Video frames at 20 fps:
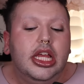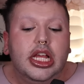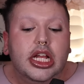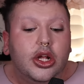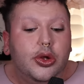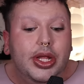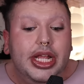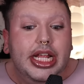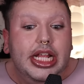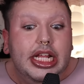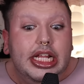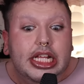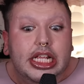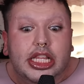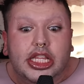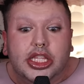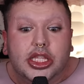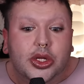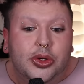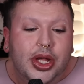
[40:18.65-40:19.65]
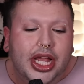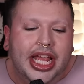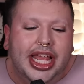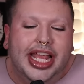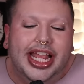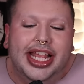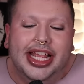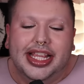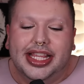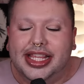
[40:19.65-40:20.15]
Greens,
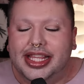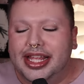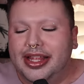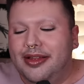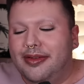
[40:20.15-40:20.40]
greens.